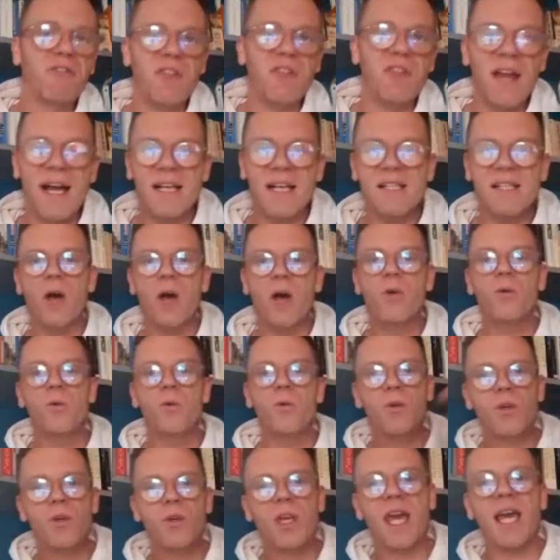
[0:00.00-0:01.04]
That is
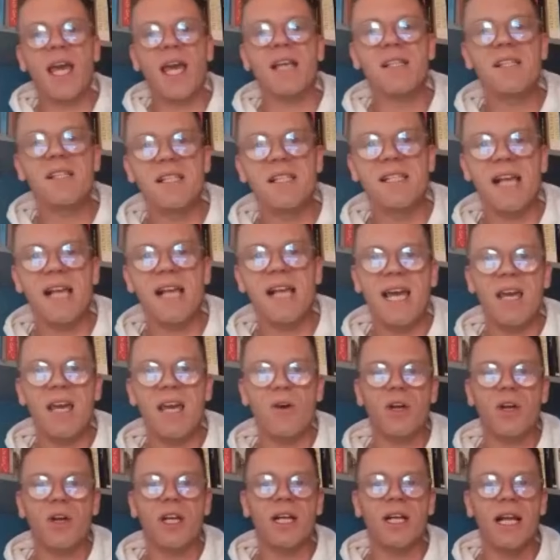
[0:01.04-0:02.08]
how you get
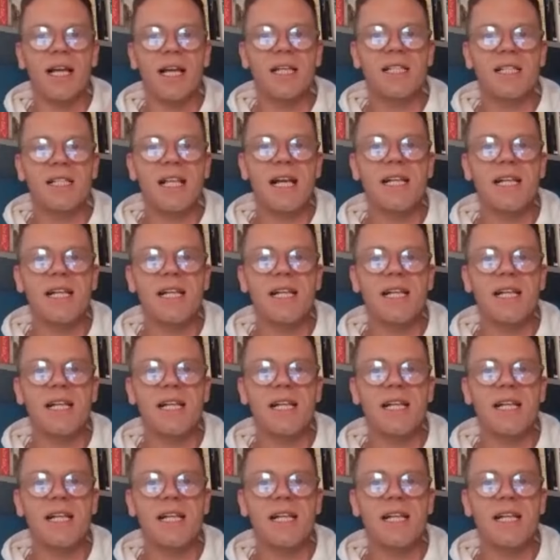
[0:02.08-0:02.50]
society organised.